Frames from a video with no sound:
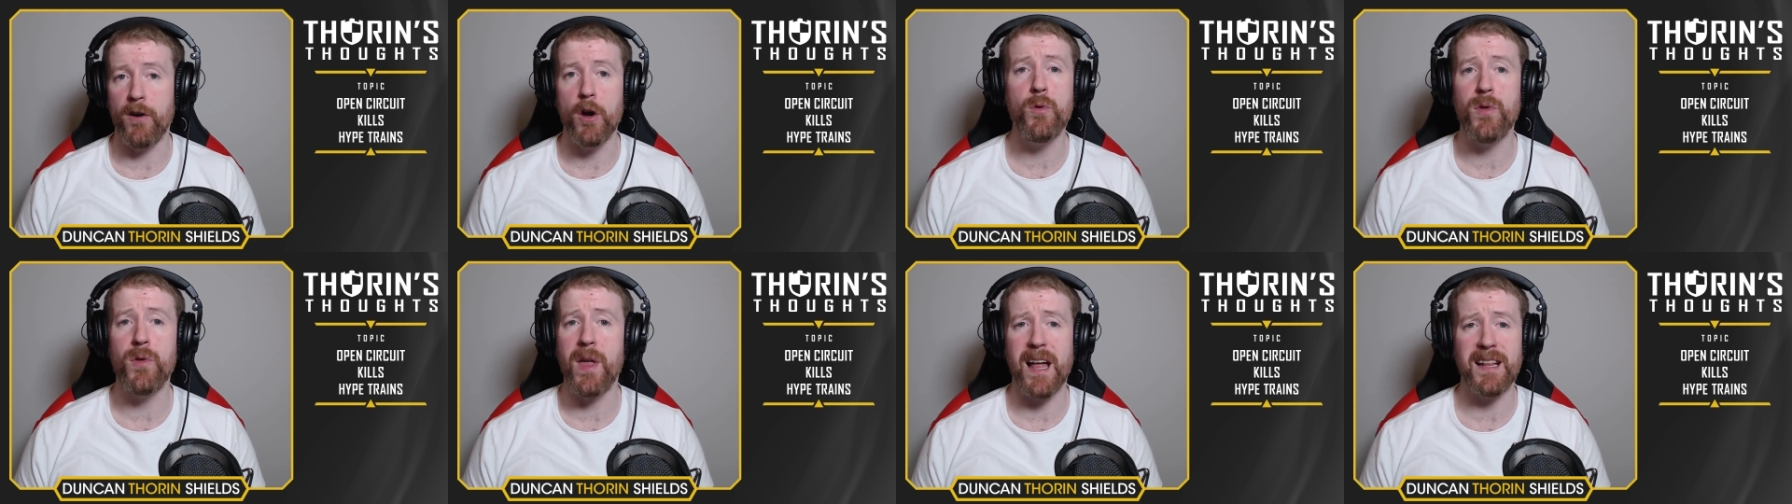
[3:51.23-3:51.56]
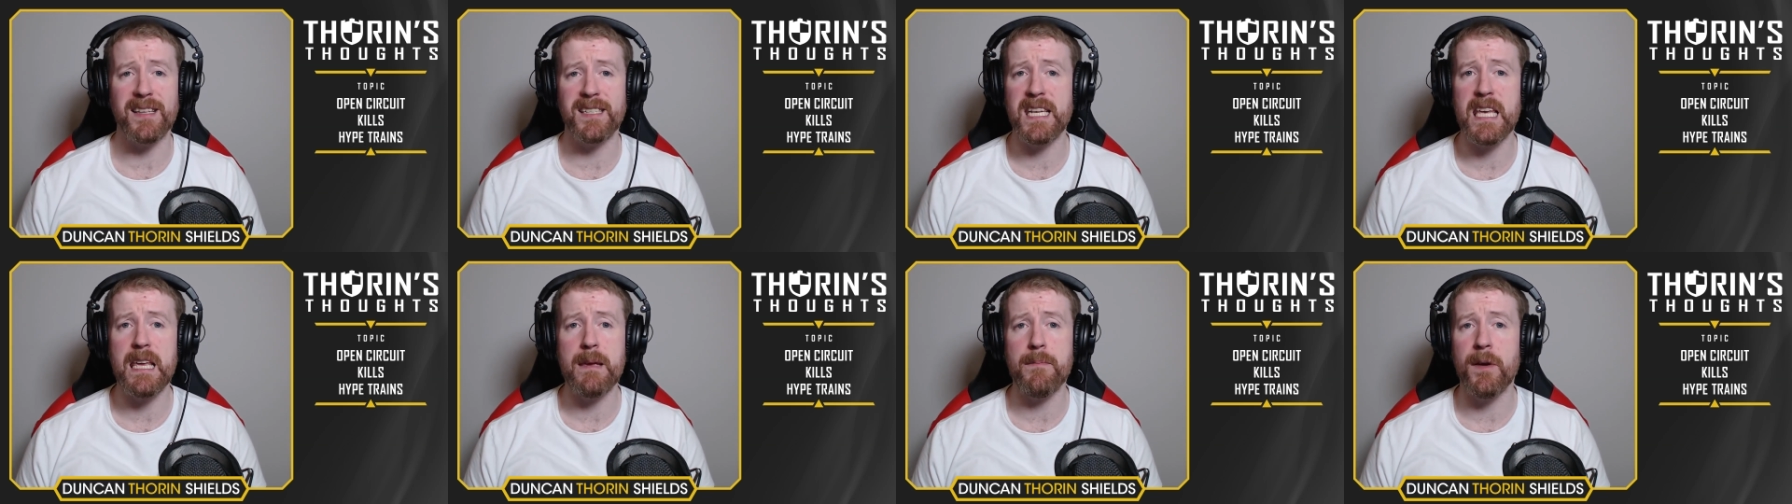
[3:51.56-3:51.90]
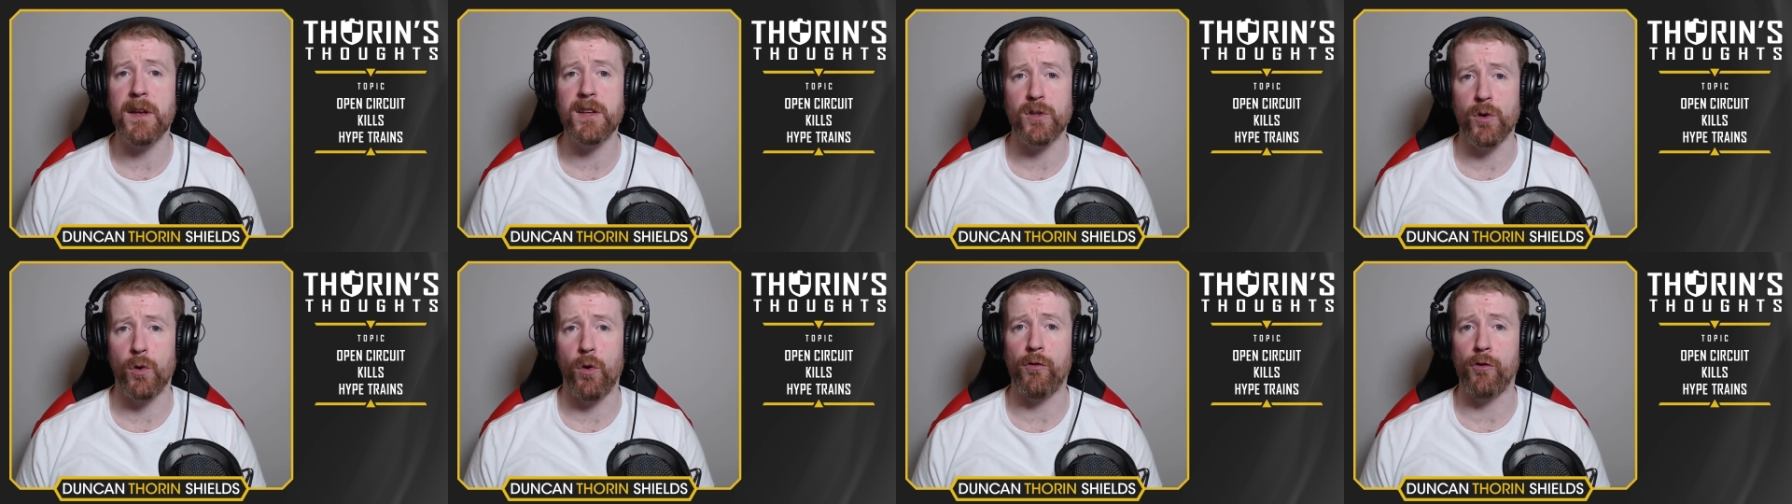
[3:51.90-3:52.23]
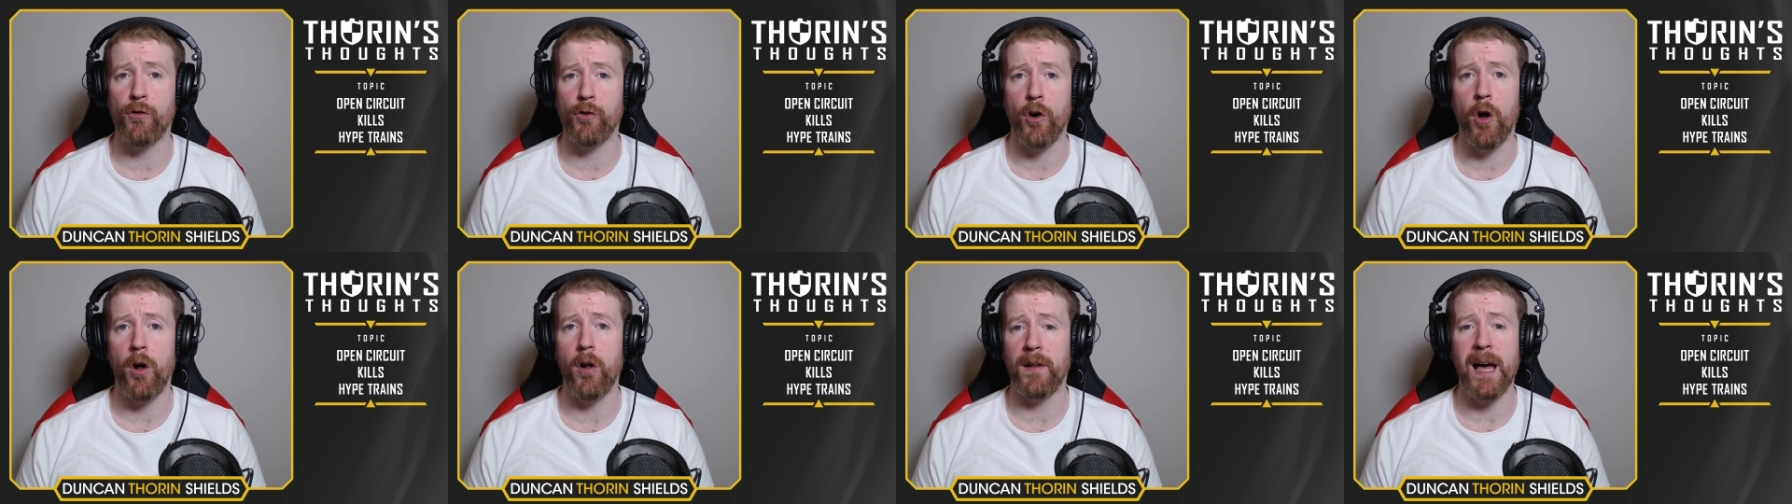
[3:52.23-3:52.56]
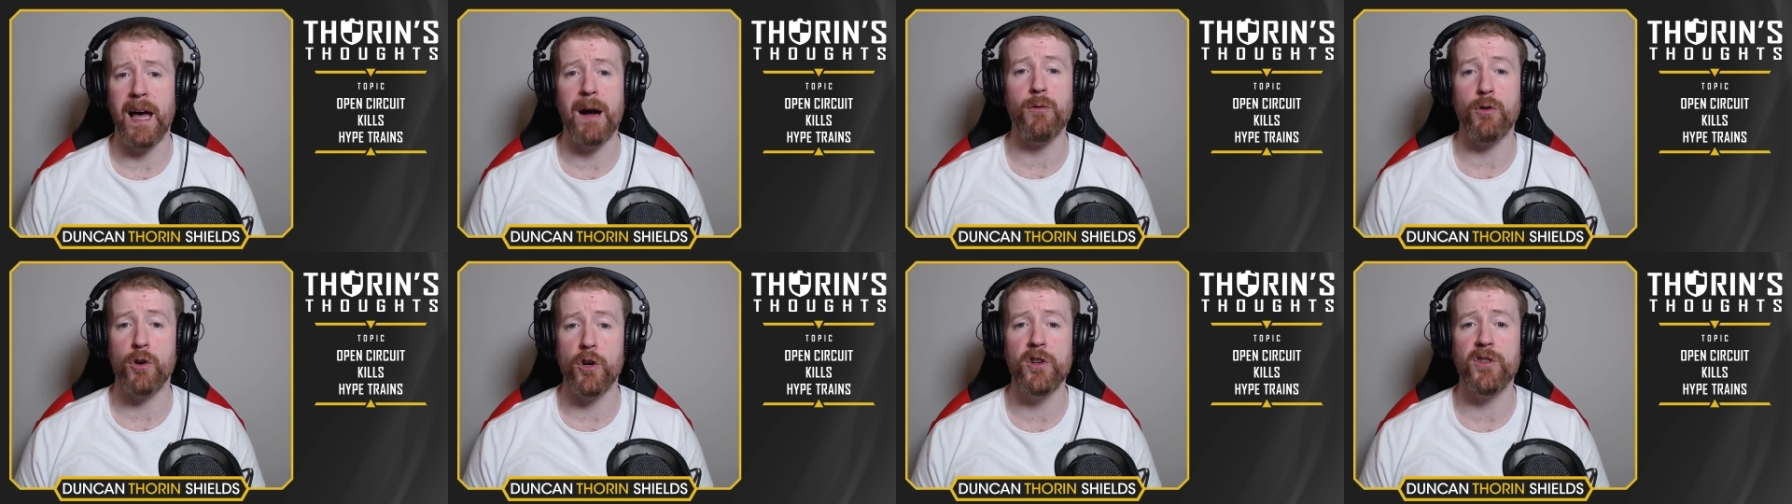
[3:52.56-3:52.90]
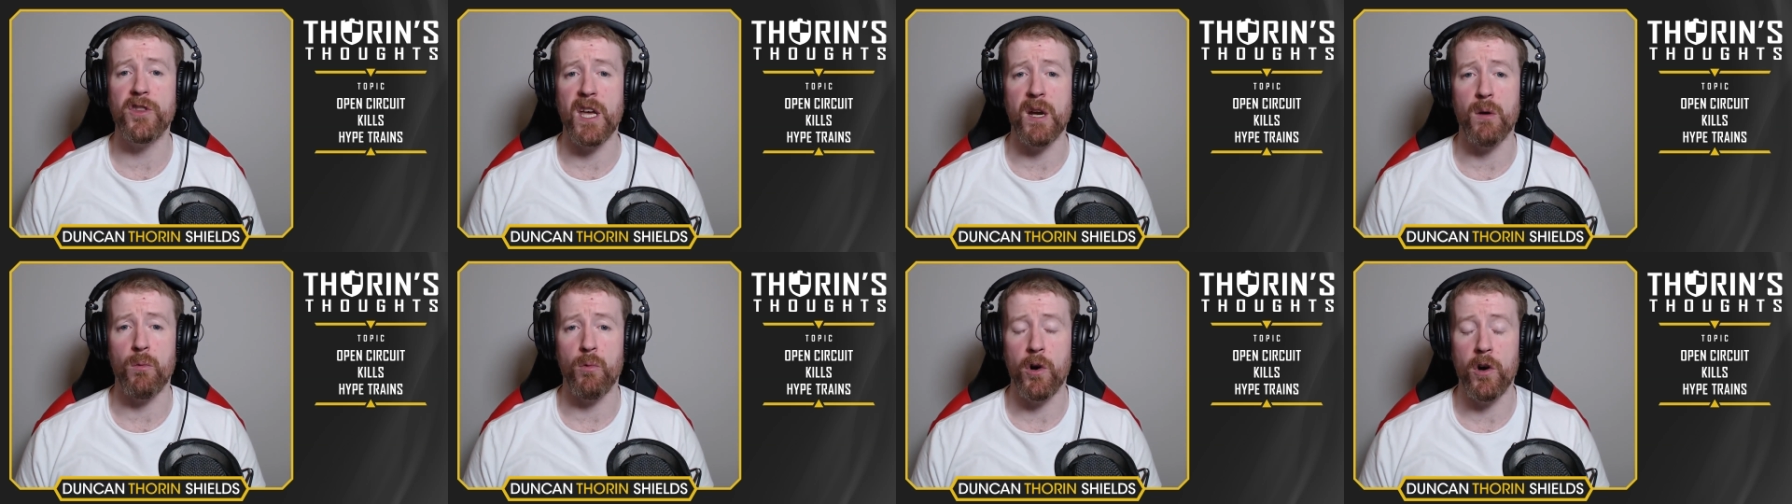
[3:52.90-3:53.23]
of who that team is overall and how
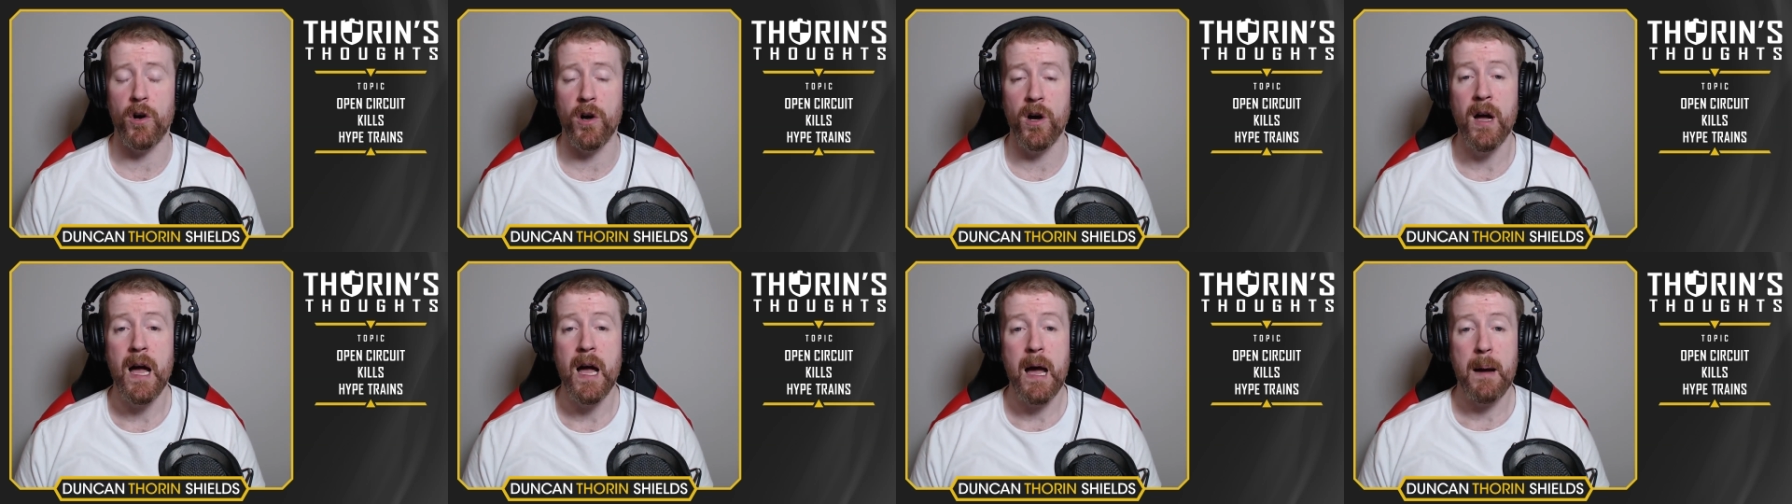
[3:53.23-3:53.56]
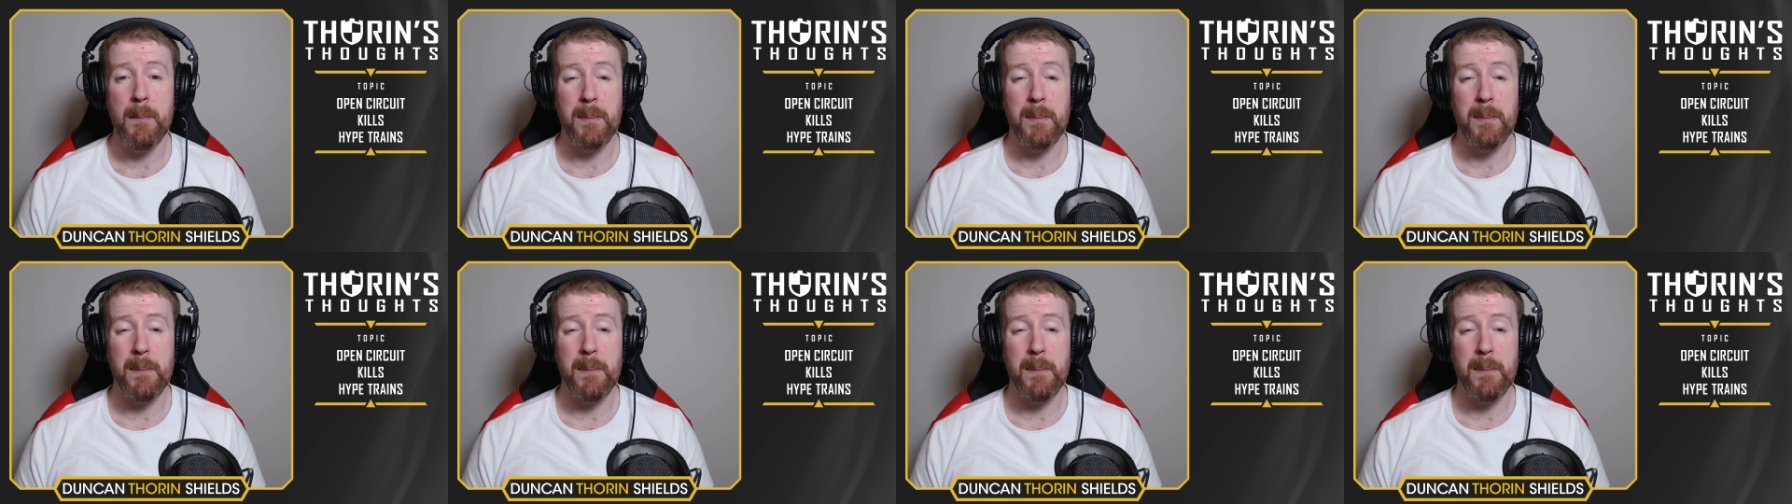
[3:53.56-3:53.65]
good they were,